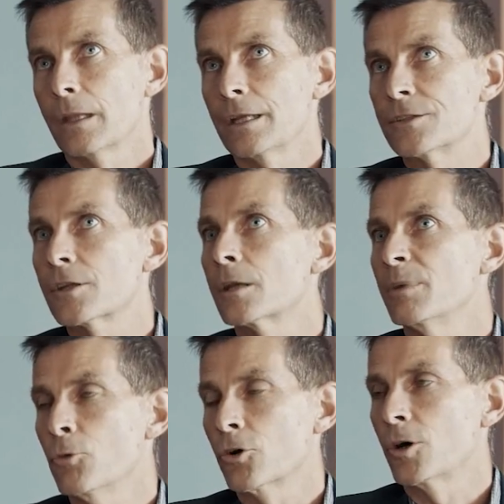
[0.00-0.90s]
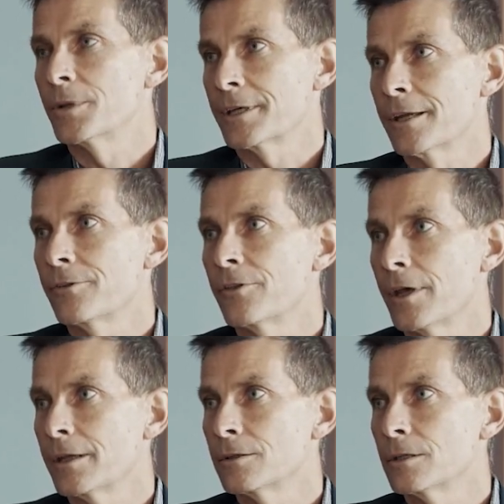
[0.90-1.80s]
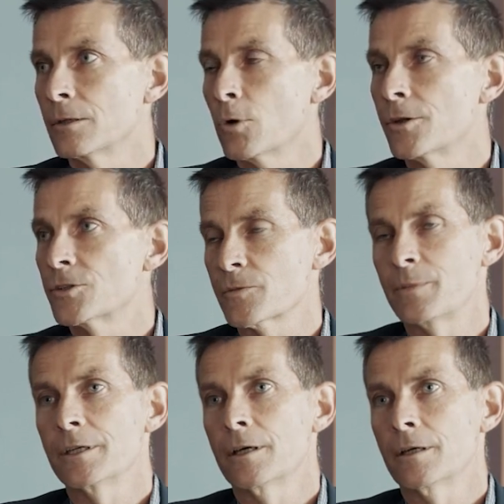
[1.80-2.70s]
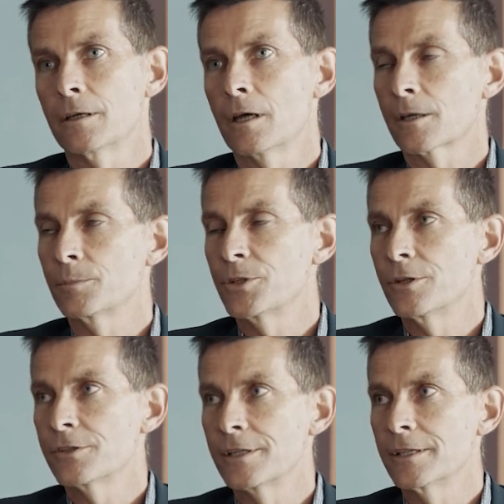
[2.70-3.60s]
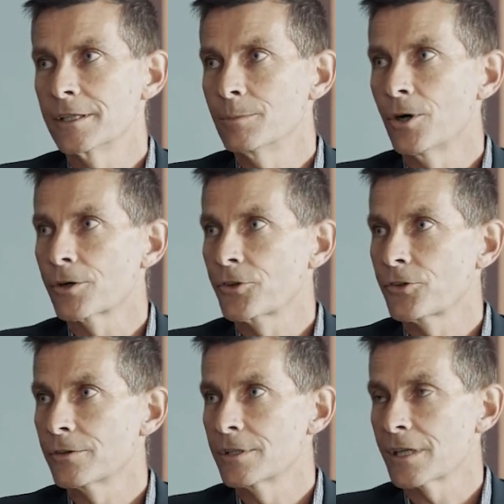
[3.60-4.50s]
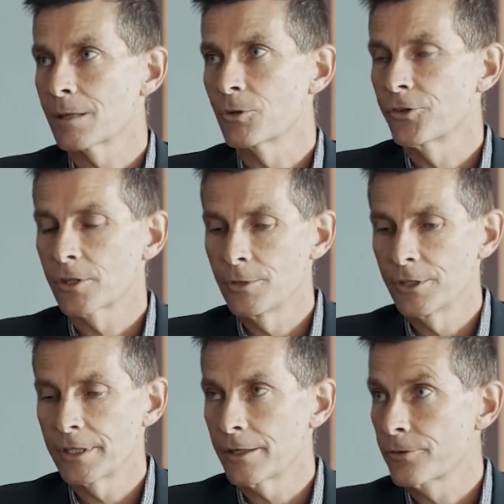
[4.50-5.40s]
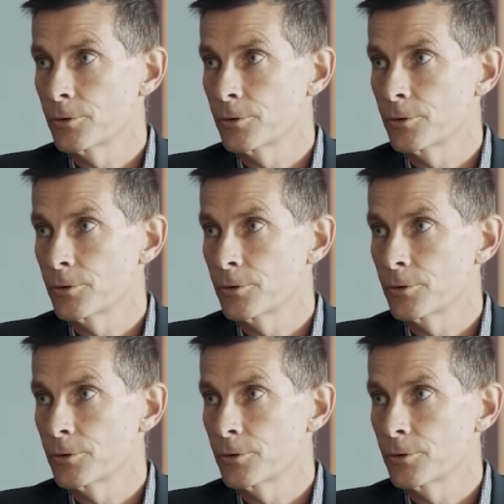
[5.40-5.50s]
It's going to be more complicated than that. It won't just be a computer sitting in a box that's able to communicate